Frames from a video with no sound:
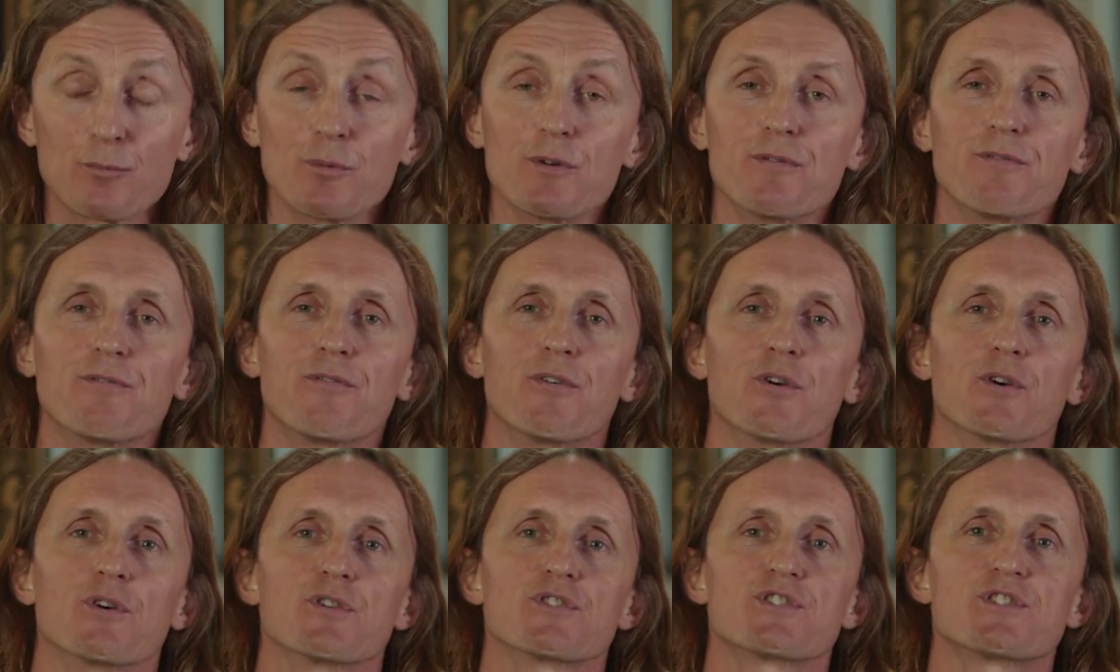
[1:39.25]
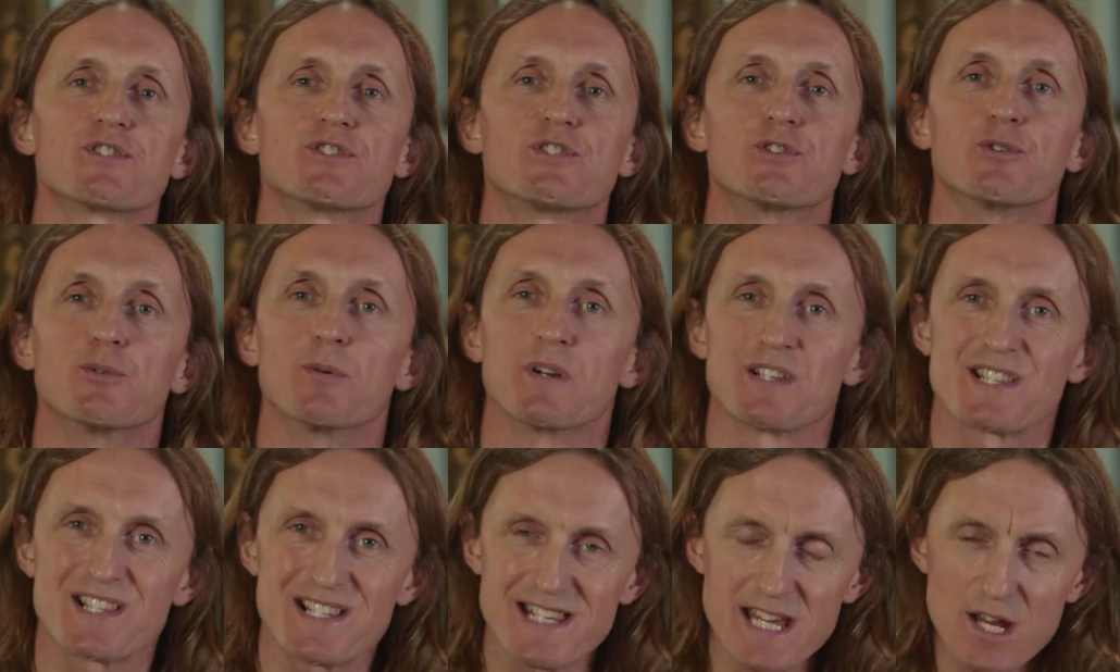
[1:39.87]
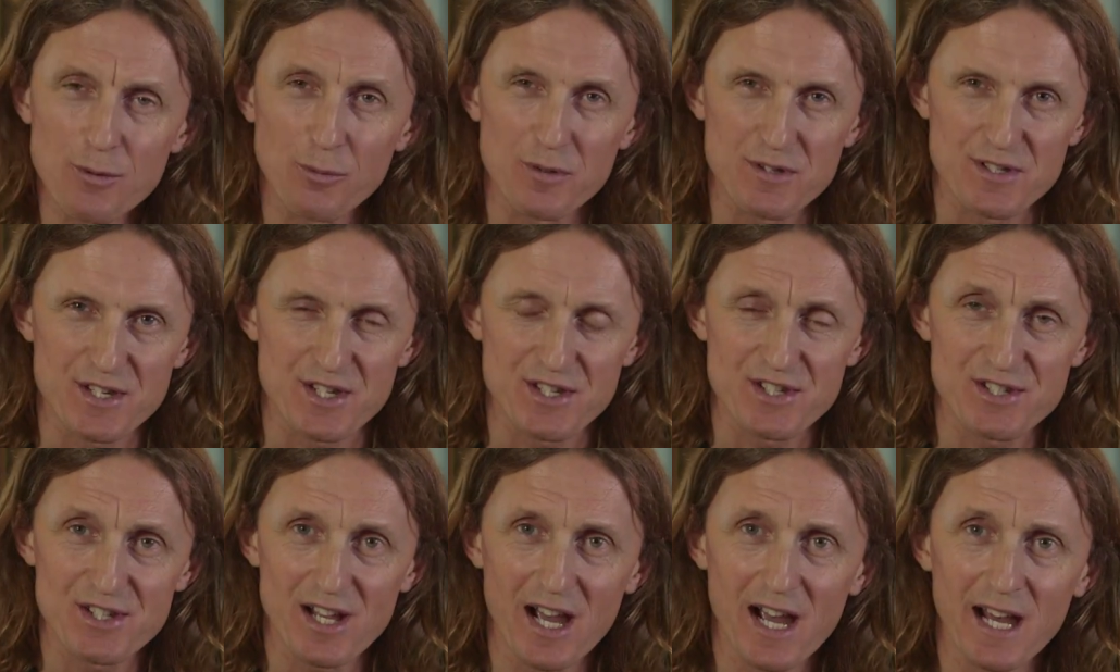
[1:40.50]
refers to a secret
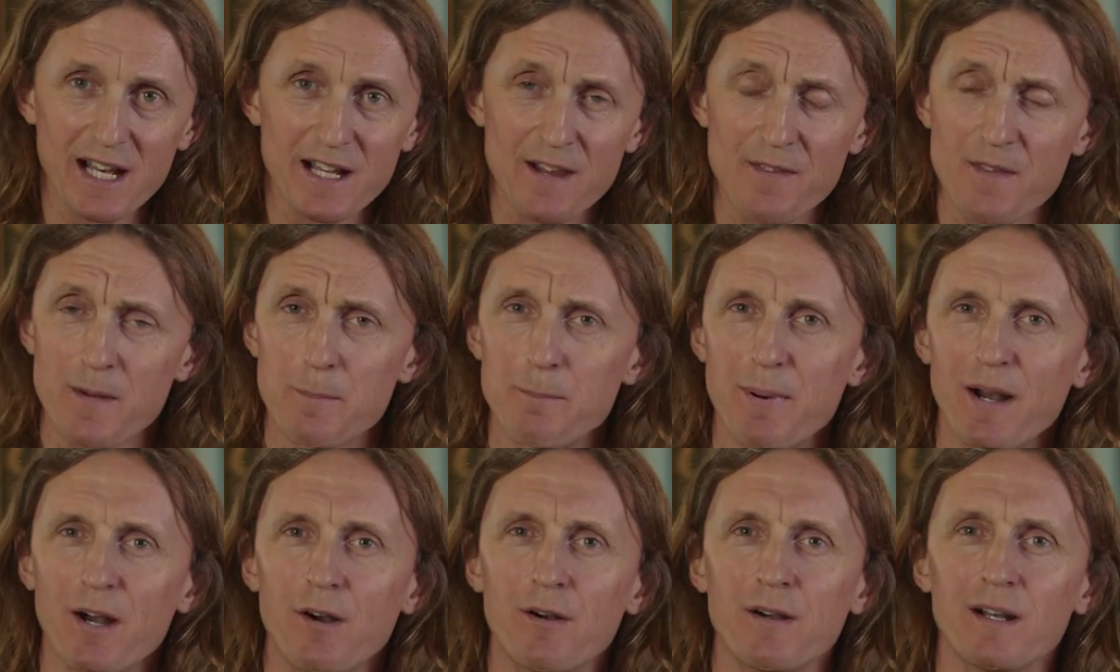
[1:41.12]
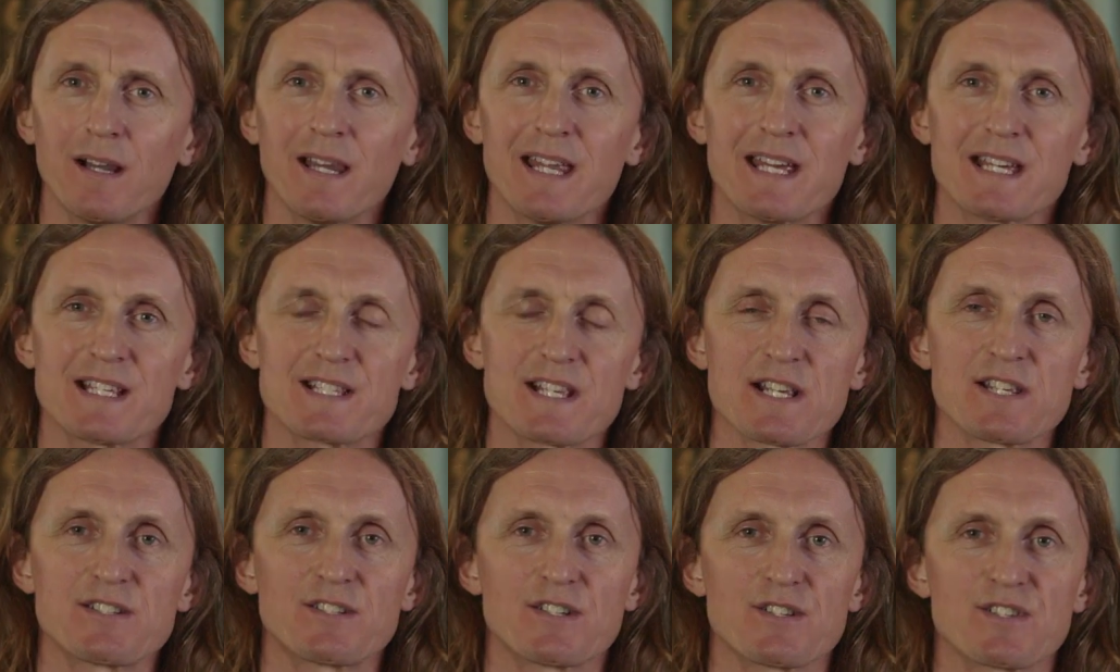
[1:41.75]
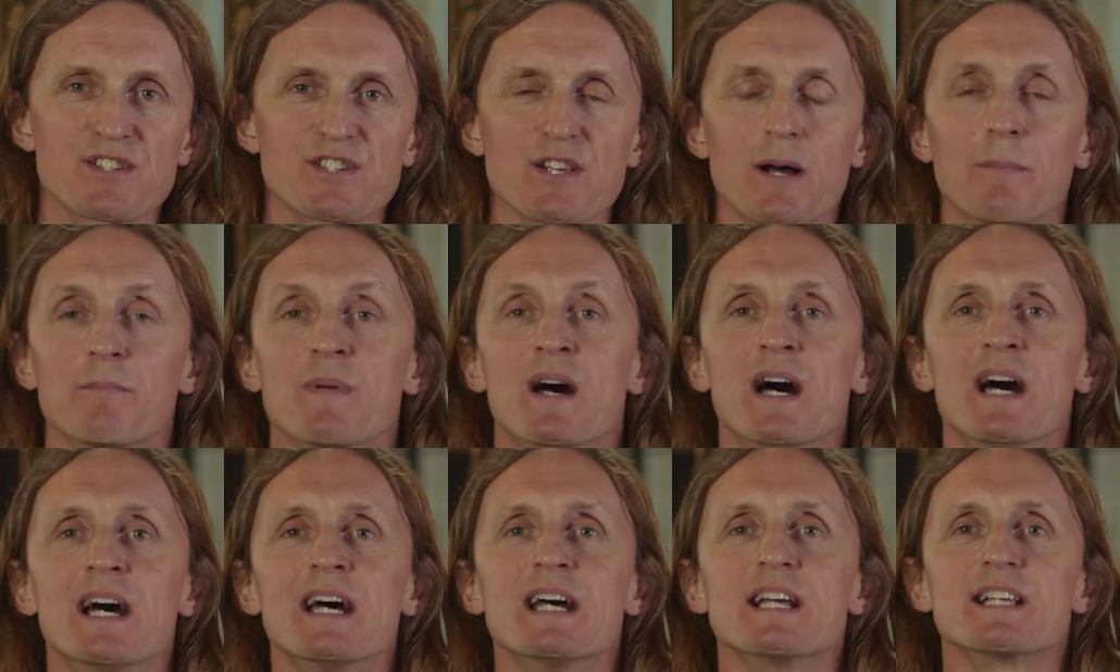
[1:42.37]
society that apparently existed some
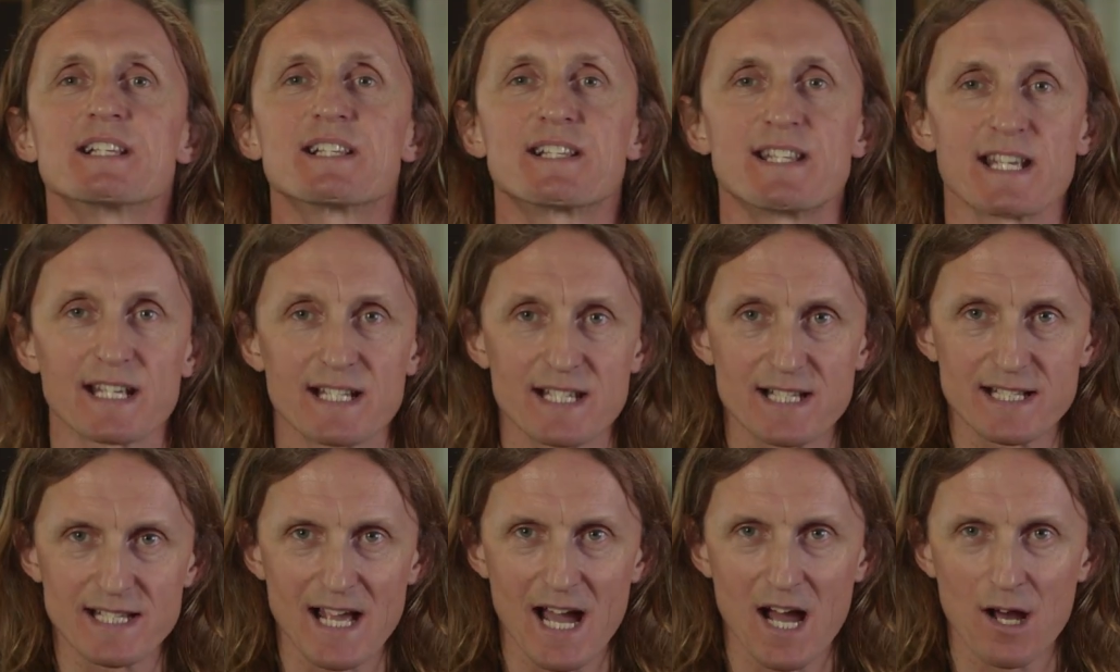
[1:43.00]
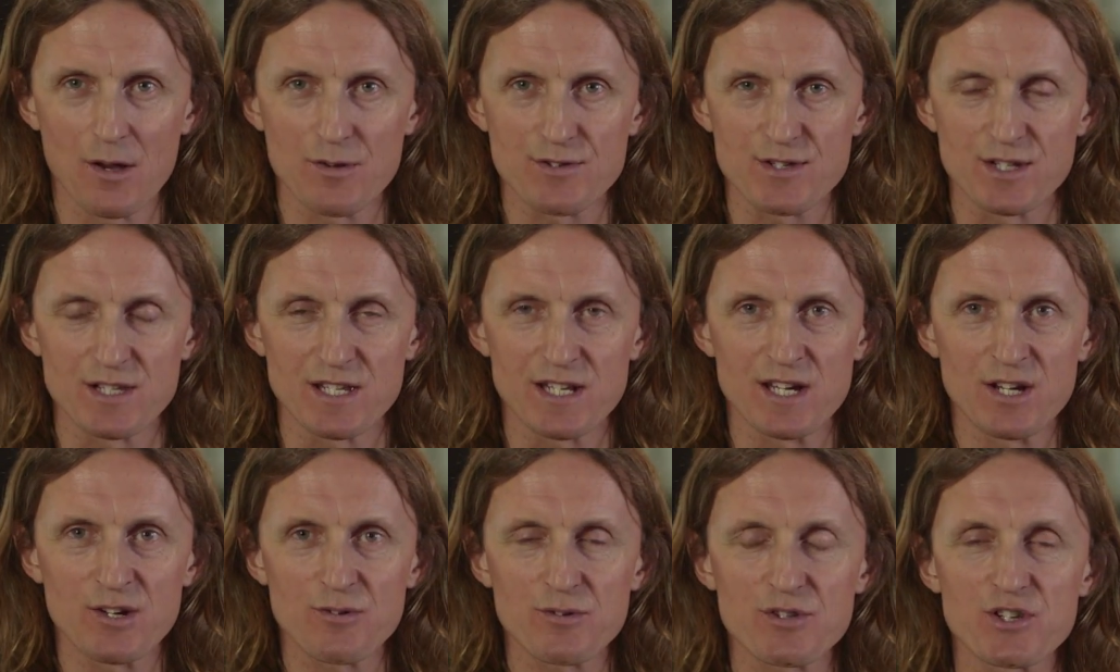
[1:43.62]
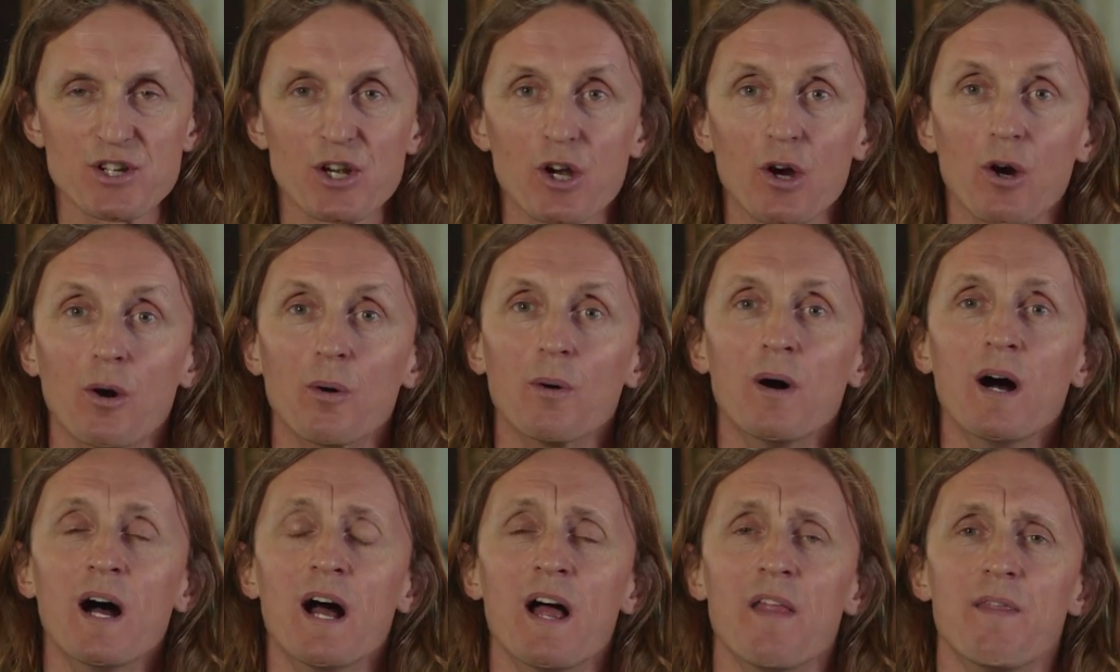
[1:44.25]
6,000 years
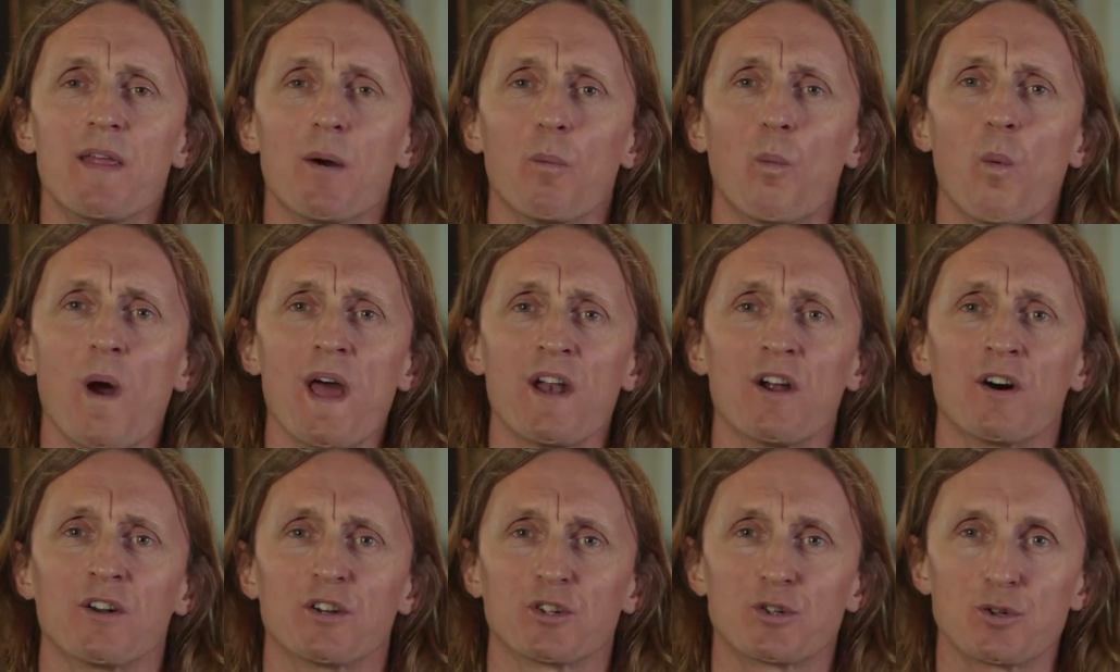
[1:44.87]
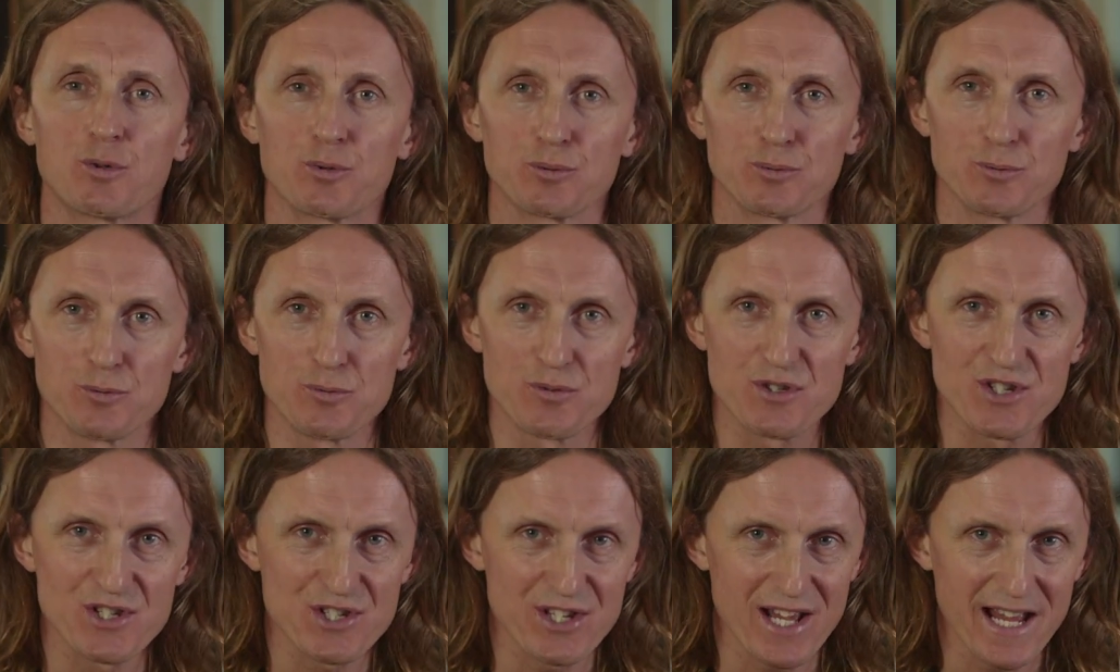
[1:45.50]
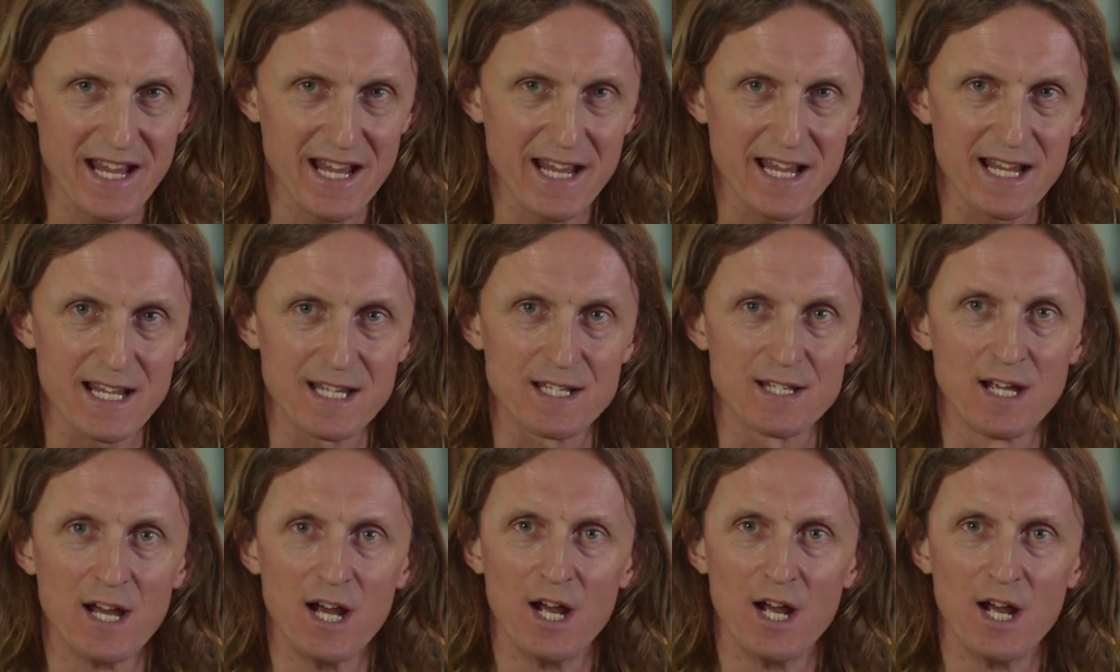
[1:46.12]
ago that went on a crusade